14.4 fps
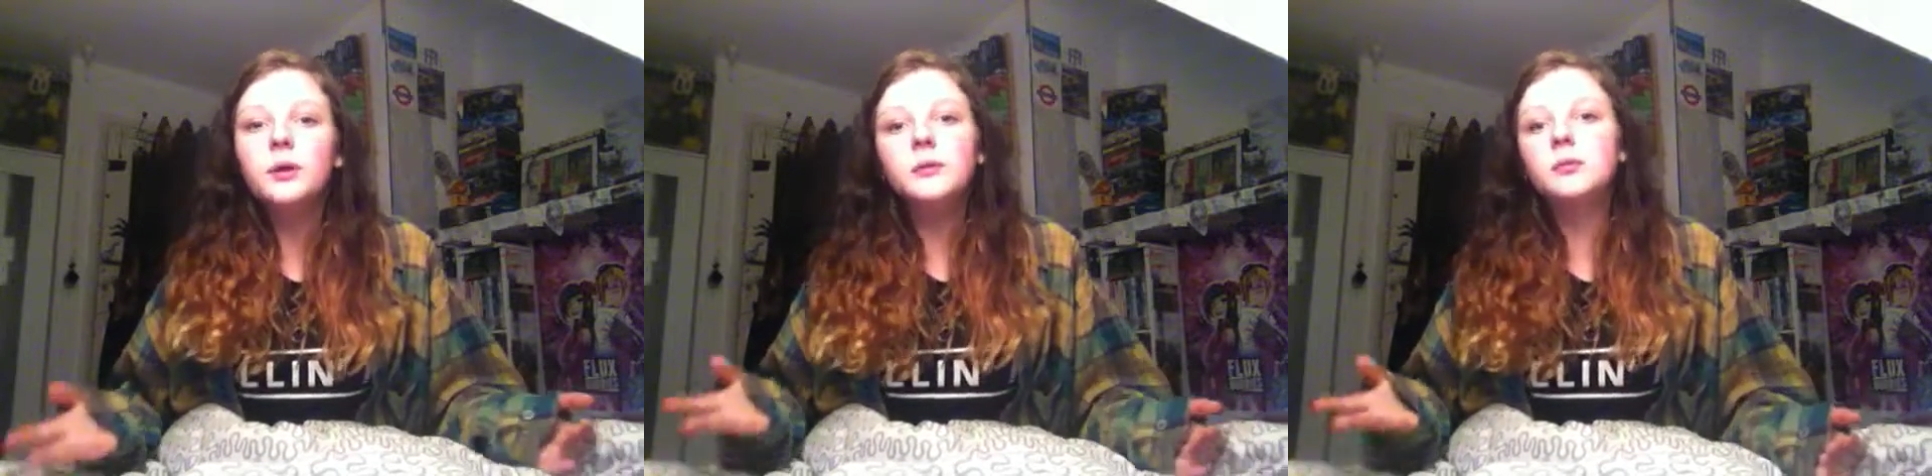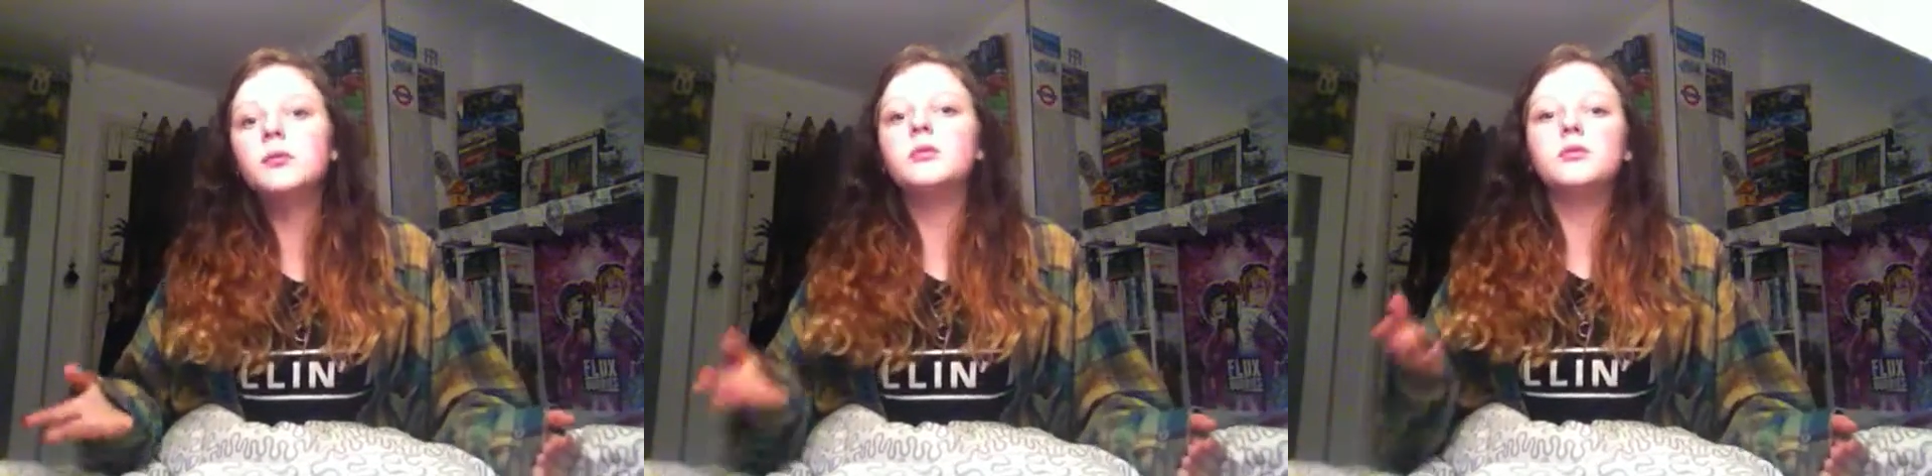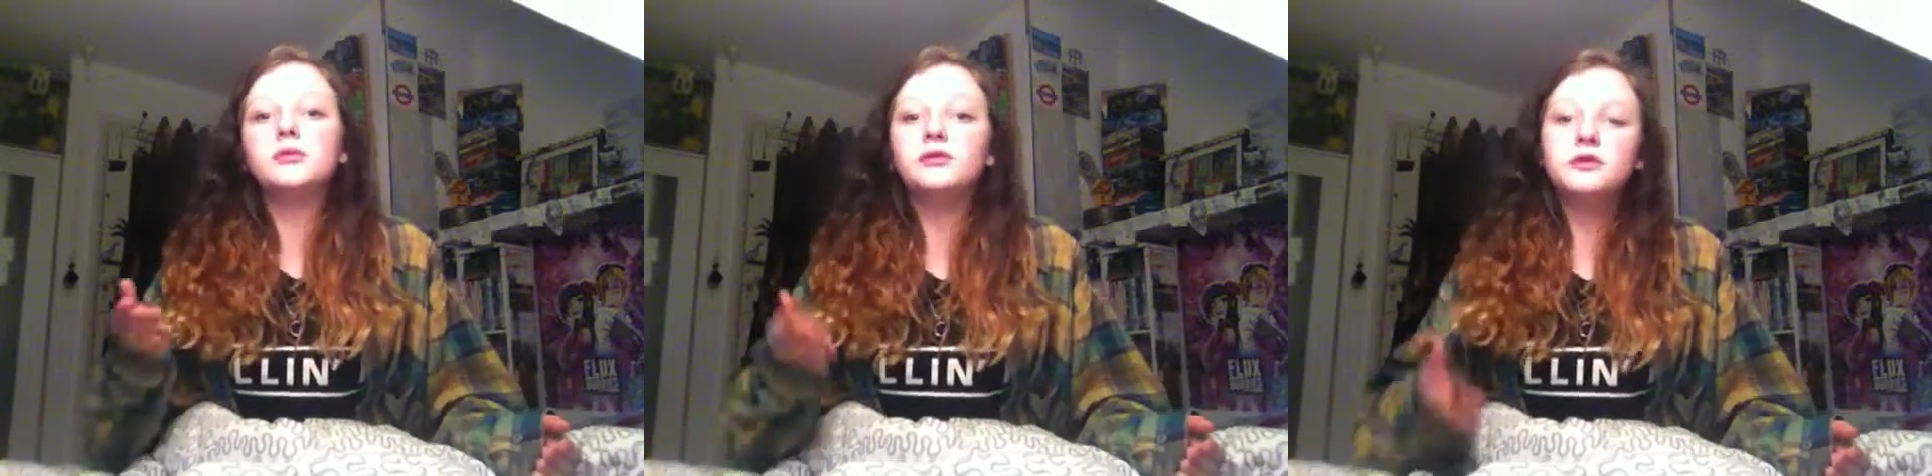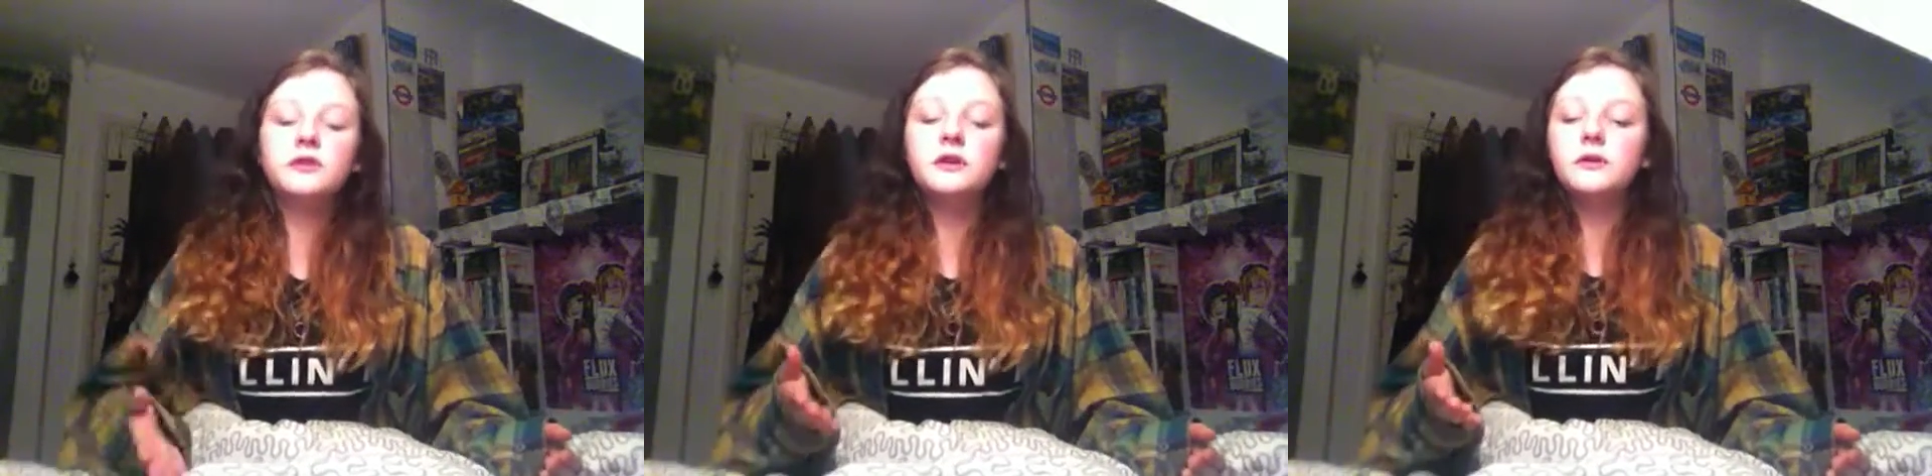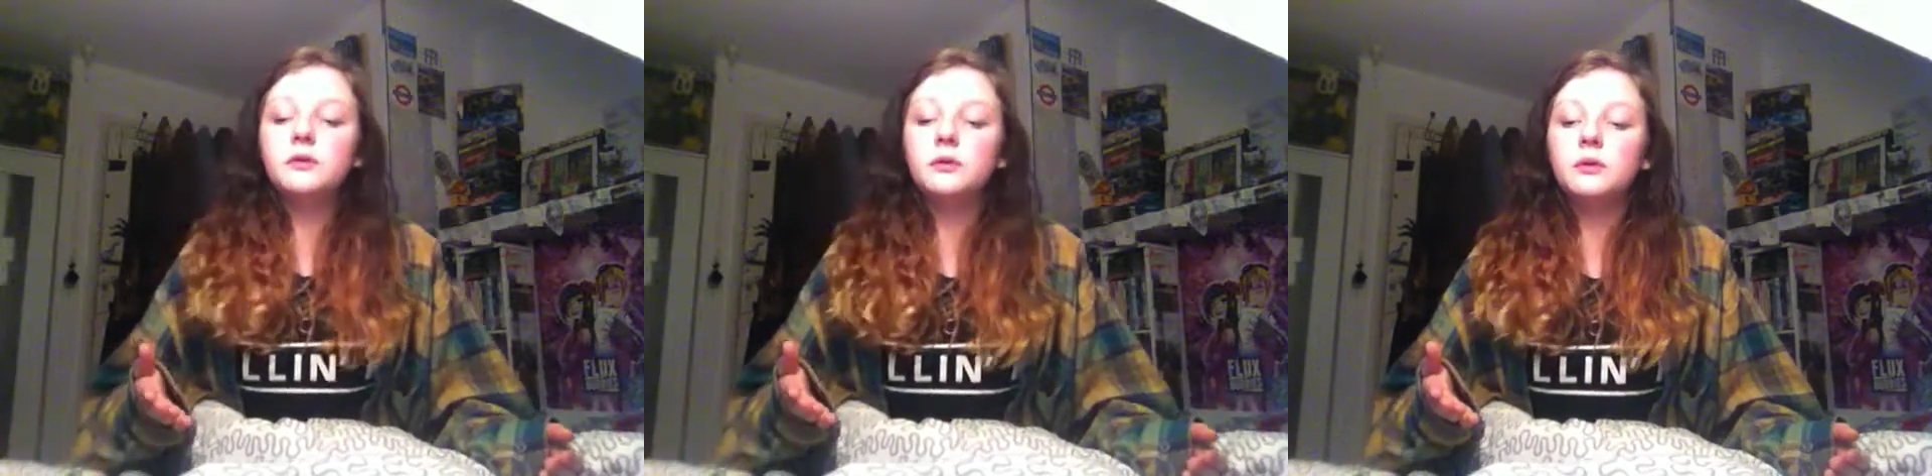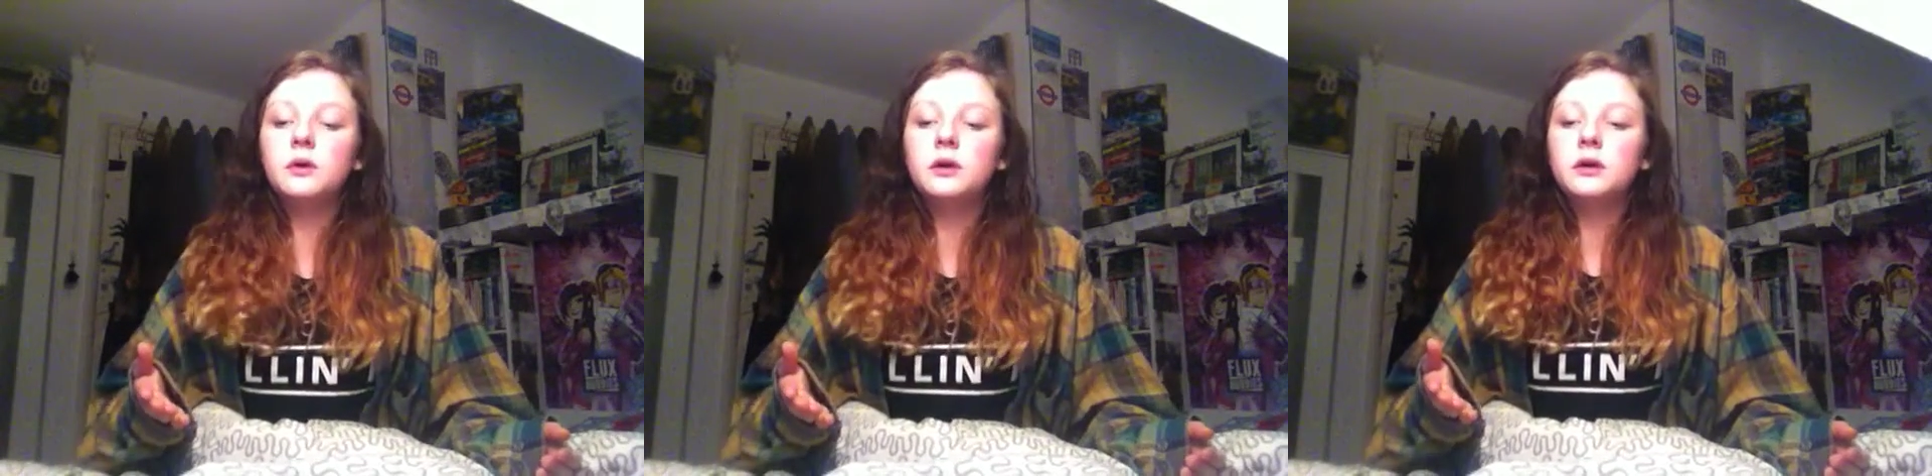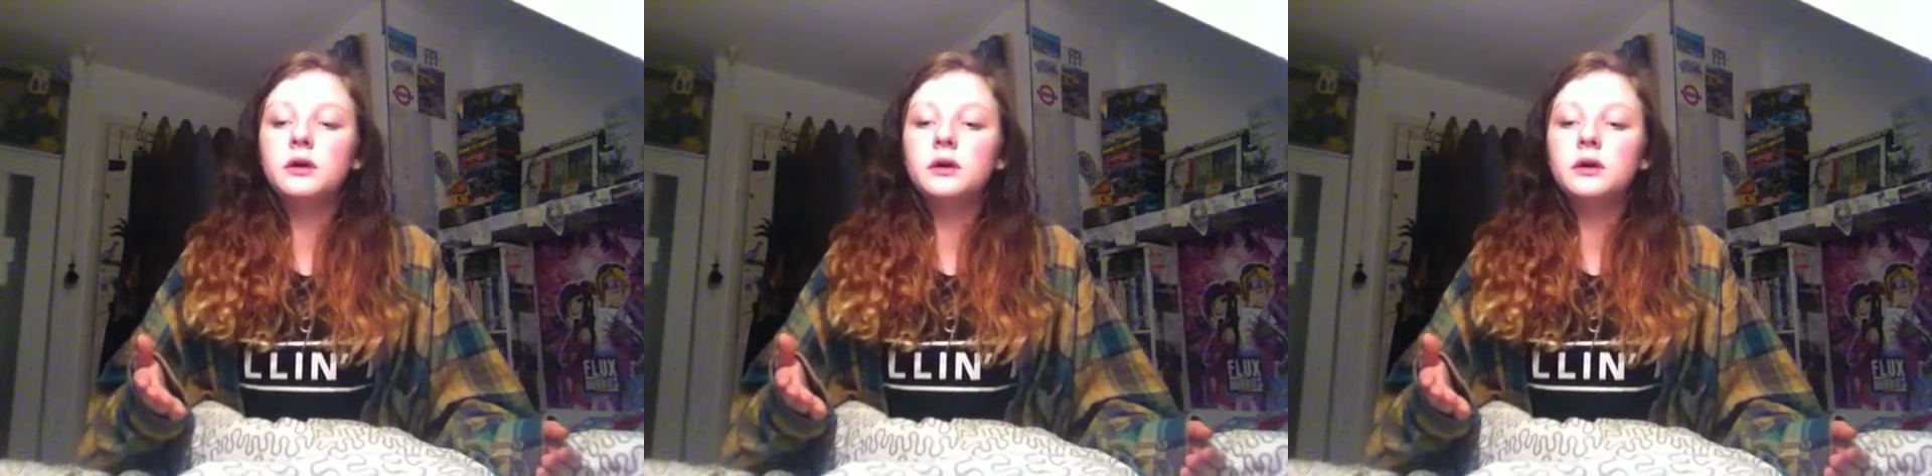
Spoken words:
people will still